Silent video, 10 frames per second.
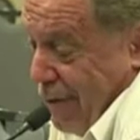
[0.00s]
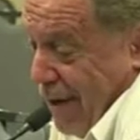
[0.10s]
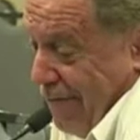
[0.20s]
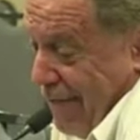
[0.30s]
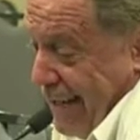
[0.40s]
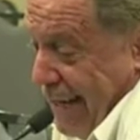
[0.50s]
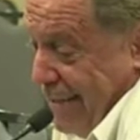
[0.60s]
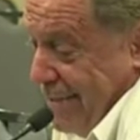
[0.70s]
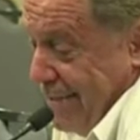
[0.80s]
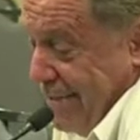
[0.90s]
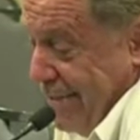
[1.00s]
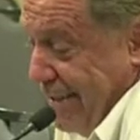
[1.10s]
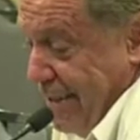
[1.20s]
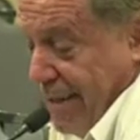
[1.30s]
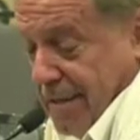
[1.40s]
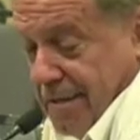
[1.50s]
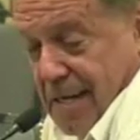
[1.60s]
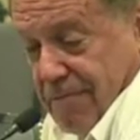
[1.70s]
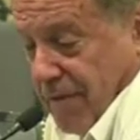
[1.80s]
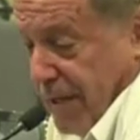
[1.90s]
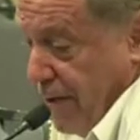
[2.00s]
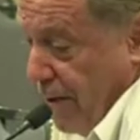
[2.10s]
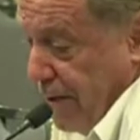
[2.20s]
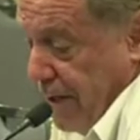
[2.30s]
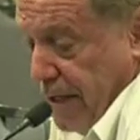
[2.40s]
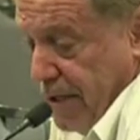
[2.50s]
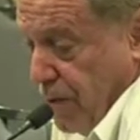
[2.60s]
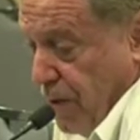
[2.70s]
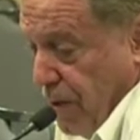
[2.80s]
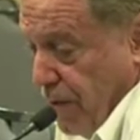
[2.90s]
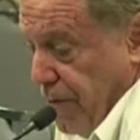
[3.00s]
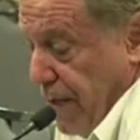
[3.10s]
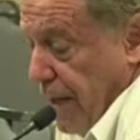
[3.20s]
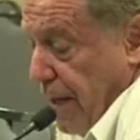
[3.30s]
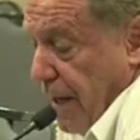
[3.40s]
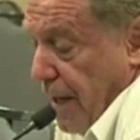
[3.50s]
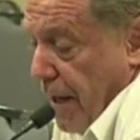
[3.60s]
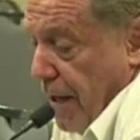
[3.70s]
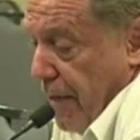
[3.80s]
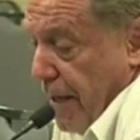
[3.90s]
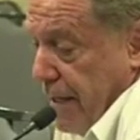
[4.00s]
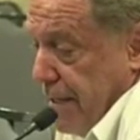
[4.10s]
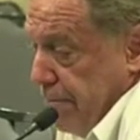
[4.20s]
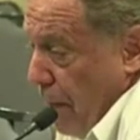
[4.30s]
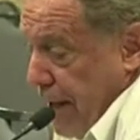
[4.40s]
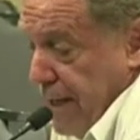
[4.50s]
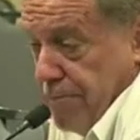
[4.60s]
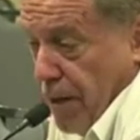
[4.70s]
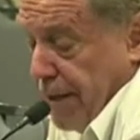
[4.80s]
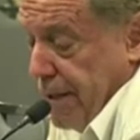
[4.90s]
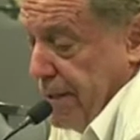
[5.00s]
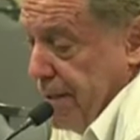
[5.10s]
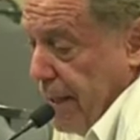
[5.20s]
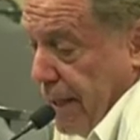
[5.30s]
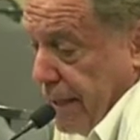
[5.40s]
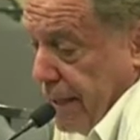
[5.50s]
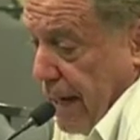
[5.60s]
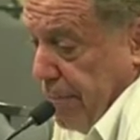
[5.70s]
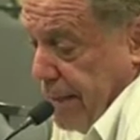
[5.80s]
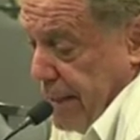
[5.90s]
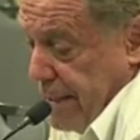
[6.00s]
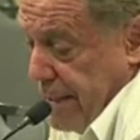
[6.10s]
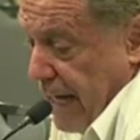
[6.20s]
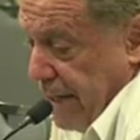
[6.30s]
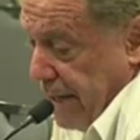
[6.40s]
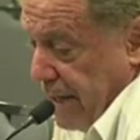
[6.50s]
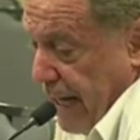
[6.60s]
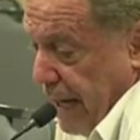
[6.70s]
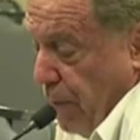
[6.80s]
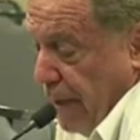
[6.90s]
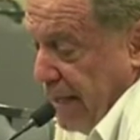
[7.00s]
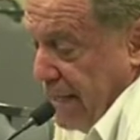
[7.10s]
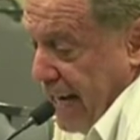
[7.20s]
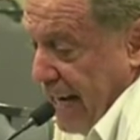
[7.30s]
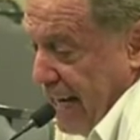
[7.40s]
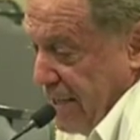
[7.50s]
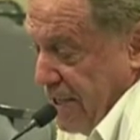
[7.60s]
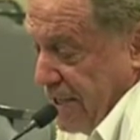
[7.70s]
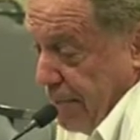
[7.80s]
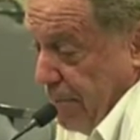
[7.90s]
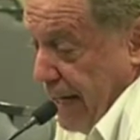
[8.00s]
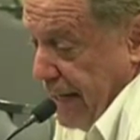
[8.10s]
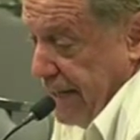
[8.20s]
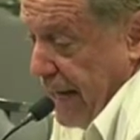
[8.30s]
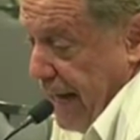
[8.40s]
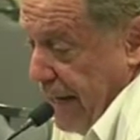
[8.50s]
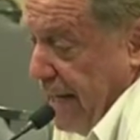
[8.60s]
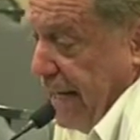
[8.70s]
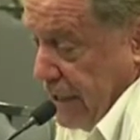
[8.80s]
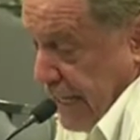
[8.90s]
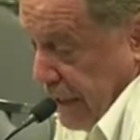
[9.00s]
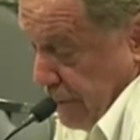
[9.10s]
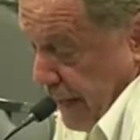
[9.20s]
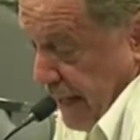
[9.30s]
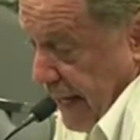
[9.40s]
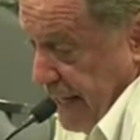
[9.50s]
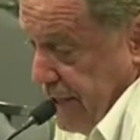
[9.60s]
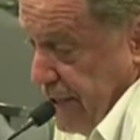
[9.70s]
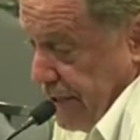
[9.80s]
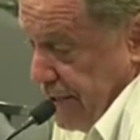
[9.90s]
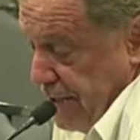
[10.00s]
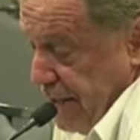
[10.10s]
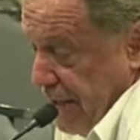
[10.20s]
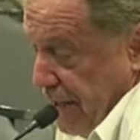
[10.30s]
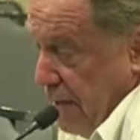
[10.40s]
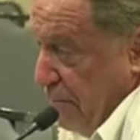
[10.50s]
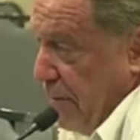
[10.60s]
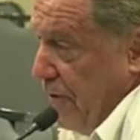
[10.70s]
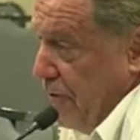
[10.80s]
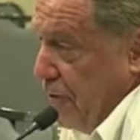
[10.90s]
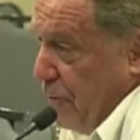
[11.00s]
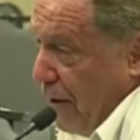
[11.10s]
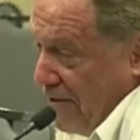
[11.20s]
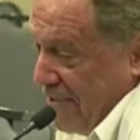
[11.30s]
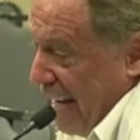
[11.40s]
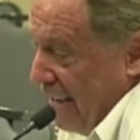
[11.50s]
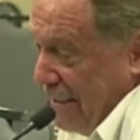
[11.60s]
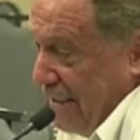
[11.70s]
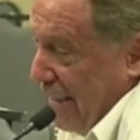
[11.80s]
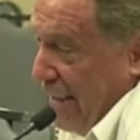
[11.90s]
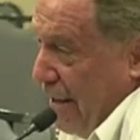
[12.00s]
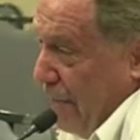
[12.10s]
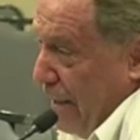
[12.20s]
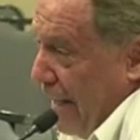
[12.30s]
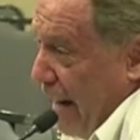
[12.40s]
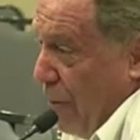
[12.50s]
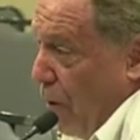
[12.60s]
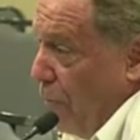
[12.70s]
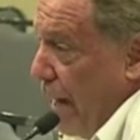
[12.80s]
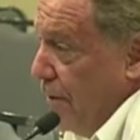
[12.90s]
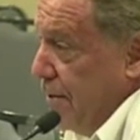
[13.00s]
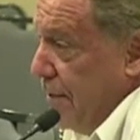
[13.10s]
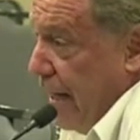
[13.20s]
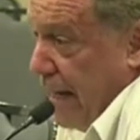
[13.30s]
qualifications and definitely not year 12s. These mining bodies and companies say that they will engage in debate and explanations, but this is where it's going to become almost